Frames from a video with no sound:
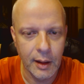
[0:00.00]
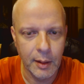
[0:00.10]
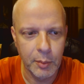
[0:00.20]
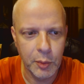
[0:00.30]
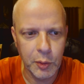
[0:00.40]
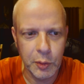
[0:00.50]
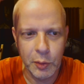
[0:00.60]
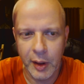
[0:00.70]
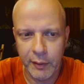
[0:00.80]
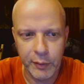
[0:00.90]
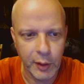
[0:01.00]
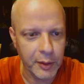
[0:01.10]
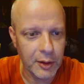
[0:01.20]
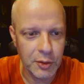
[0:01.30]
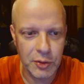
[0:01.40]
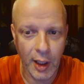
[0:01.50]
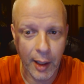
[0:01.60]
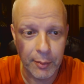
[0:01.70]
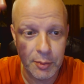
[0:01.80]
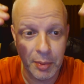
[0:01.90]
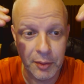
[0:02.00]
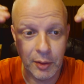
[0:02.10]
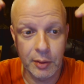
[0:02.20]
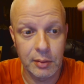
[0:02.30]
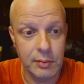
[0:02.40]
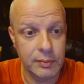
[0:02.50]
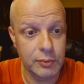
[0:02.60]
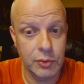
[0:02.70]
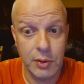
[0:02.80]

um, who have various jobs, but they're